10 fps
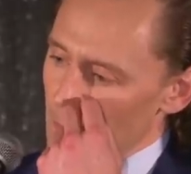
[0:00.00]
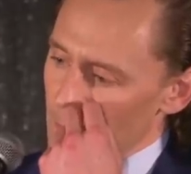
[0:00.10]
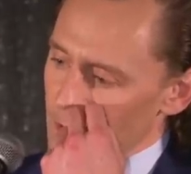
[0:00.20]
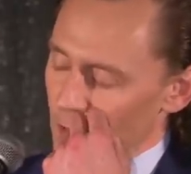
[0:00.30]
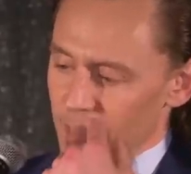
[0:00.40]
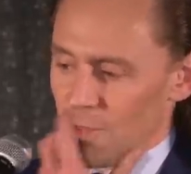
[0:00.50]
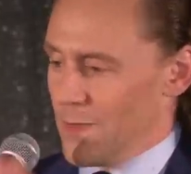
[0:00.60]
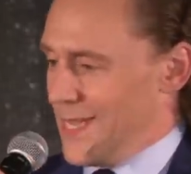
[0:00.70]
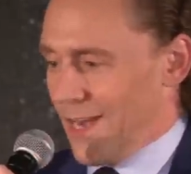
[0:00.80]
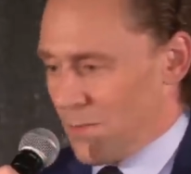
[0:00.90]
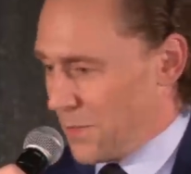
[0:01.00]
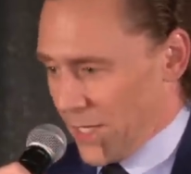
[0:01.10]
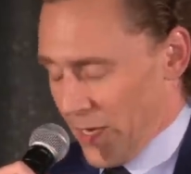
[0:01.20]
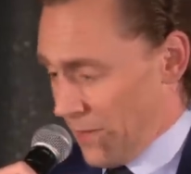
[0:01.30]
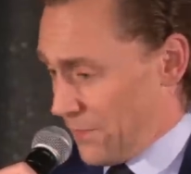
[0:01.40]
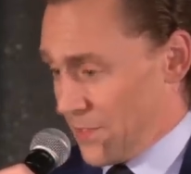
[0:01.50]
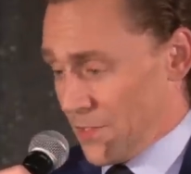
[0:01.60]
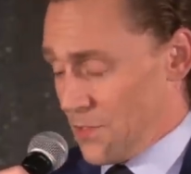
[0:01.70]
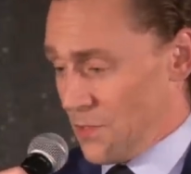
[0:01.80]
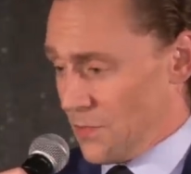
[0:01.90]
tried to be humble enough
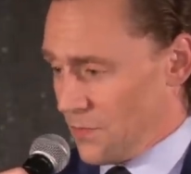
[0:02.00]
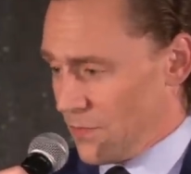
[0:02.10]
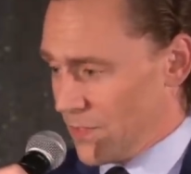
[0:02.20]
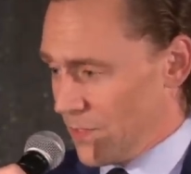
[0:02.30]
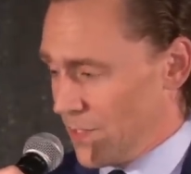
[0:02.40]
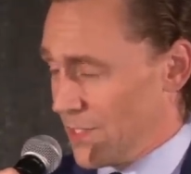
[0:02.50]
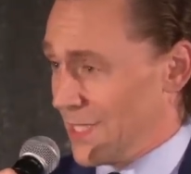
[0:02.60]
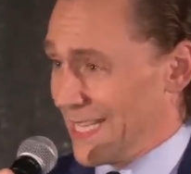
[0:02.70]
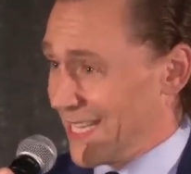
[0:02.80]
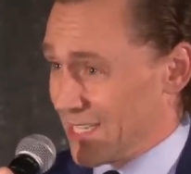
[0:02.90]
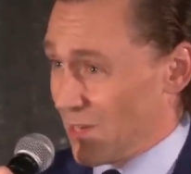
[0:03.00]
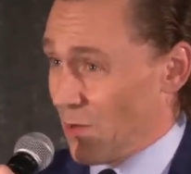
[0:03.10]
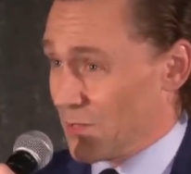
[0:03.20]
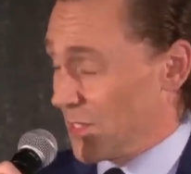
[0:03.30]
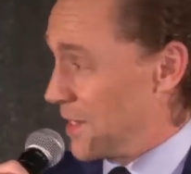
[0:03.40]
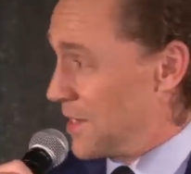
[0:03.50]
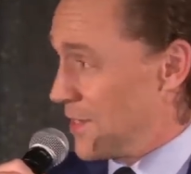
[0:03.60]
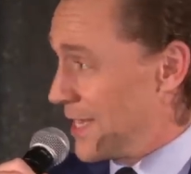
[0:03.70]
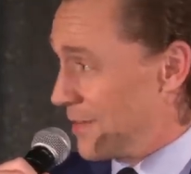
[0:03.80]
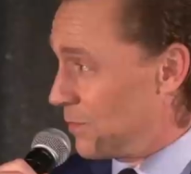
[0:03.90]
to just think there's a lot to
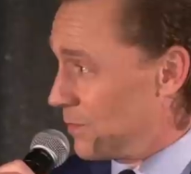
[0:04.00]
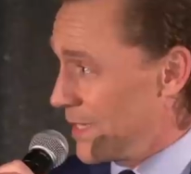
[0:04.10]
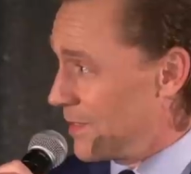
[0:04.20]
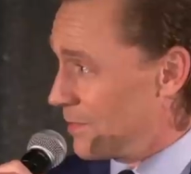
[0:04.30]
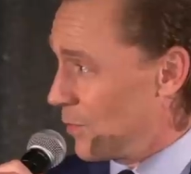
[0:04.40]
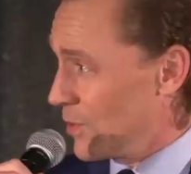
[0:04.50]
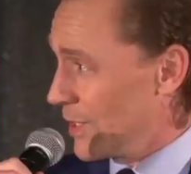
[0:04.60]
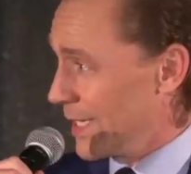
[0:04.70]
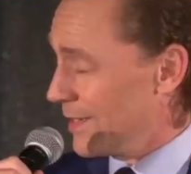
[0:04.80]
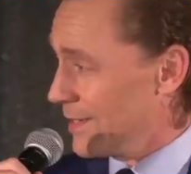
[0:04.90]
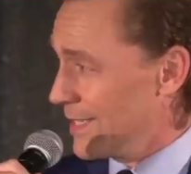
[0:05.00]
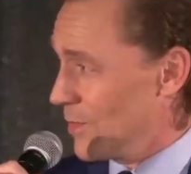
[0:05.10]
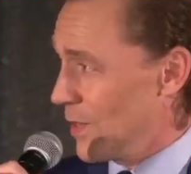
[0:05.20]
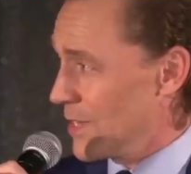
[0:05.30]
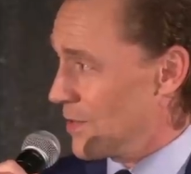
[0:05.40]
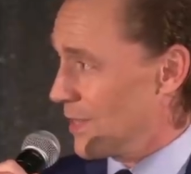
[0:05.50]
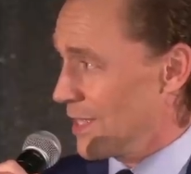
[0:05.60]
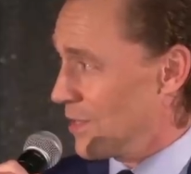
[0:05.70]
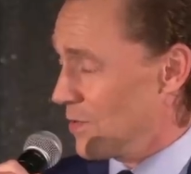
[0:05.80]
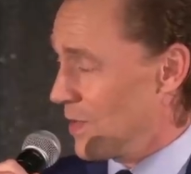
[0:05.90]
learn in watching it, to see where you
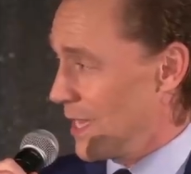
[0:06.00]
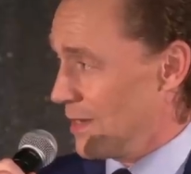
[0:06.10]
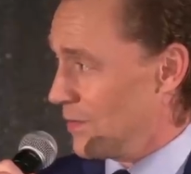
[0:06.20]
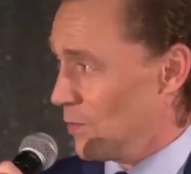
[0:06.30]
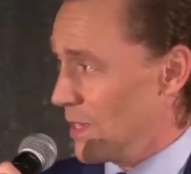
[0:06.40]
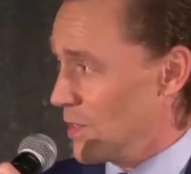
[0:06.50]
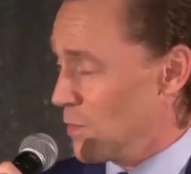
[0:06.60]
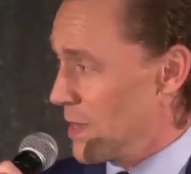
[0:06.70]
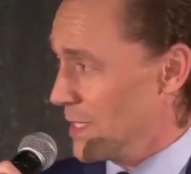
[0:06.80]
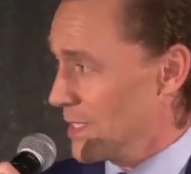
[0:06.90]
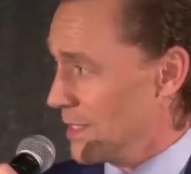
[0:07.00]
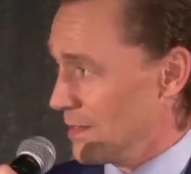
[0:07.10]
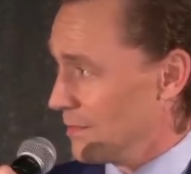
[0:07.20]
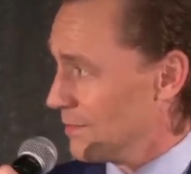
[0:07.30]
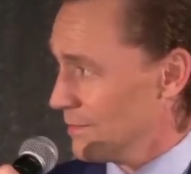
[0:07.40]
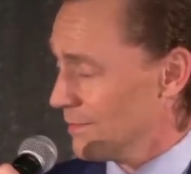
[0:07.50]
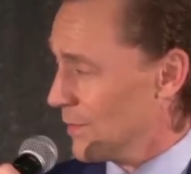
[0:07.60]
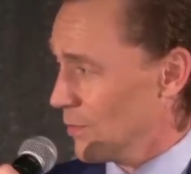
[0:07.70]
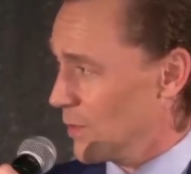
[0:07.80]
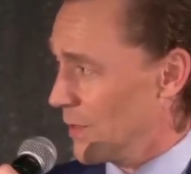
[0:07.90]
think you hit and where you missed and
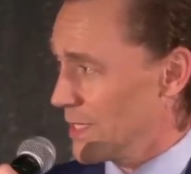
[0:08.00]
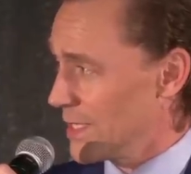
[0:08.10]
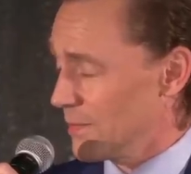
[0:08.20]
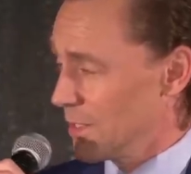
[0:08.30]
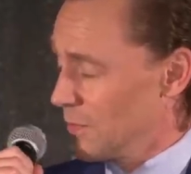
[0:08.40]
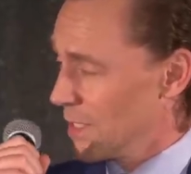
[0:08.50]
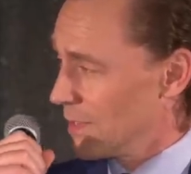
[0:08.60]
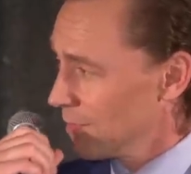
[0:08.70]
all the places in between.